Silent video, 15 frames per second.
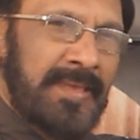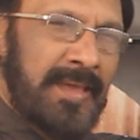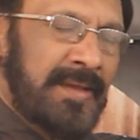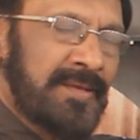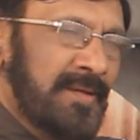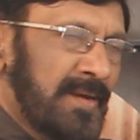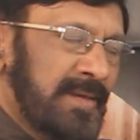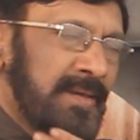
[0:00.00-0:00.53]

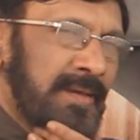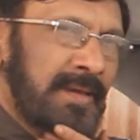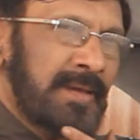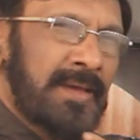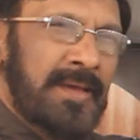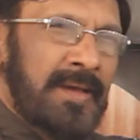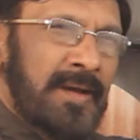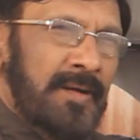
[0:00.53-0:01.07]
Actually,
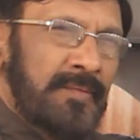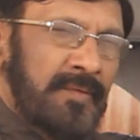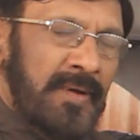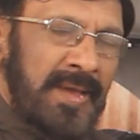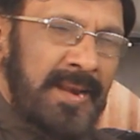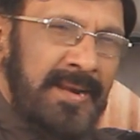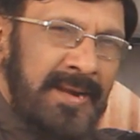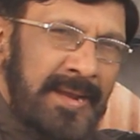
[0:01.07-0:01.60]

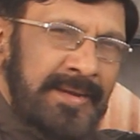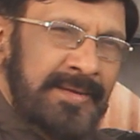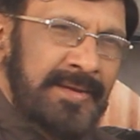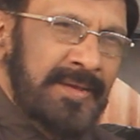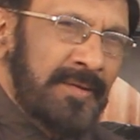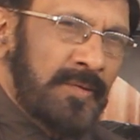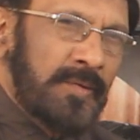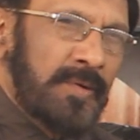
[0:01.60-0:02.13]
while
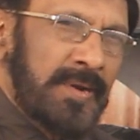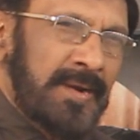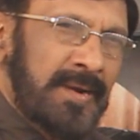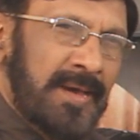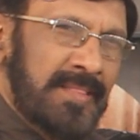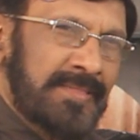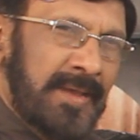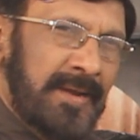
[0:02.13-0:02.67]
writing code and
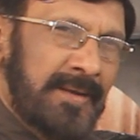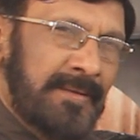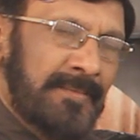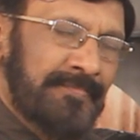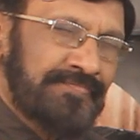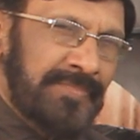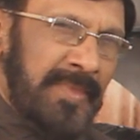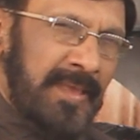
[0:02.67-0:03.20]
all that,
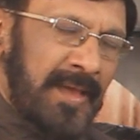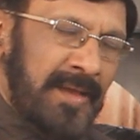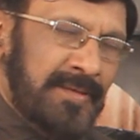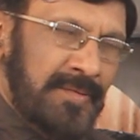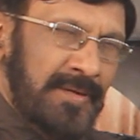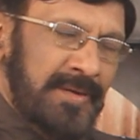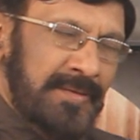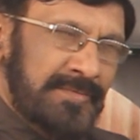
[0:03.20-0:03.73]

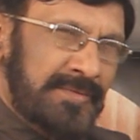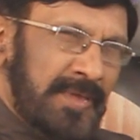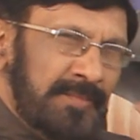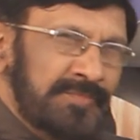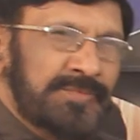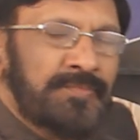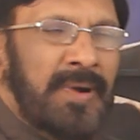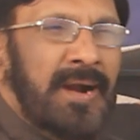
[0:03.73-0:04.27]
actually
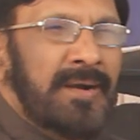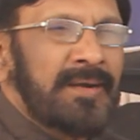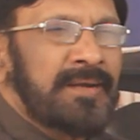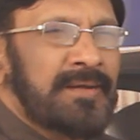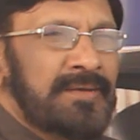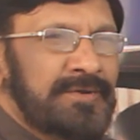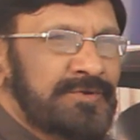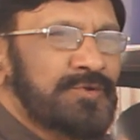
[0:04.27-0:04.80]
some smart
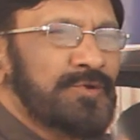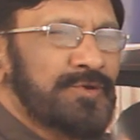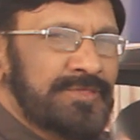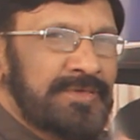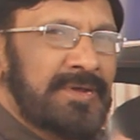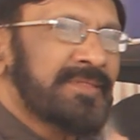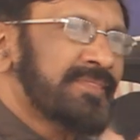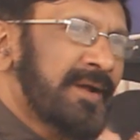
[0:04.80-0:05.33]
issue is
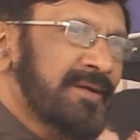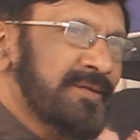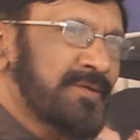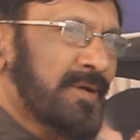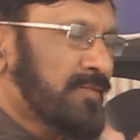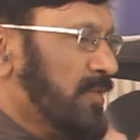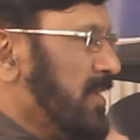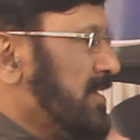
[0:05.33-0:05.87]
there that you
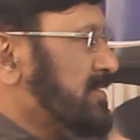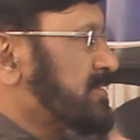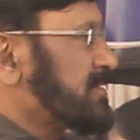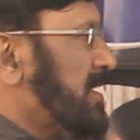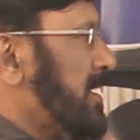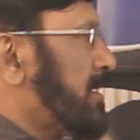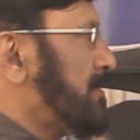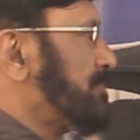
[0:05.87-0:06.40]
have to
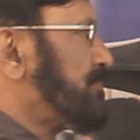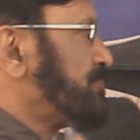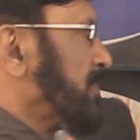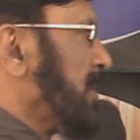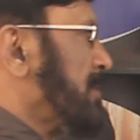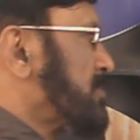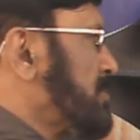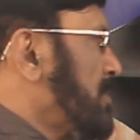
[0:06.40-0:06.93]
understand.
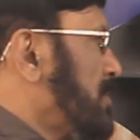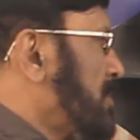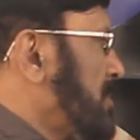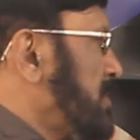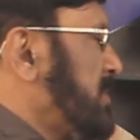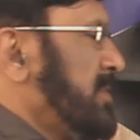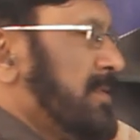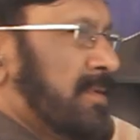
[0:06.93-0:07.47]
So
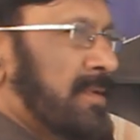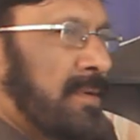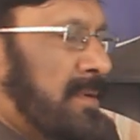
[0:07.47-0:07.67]
here,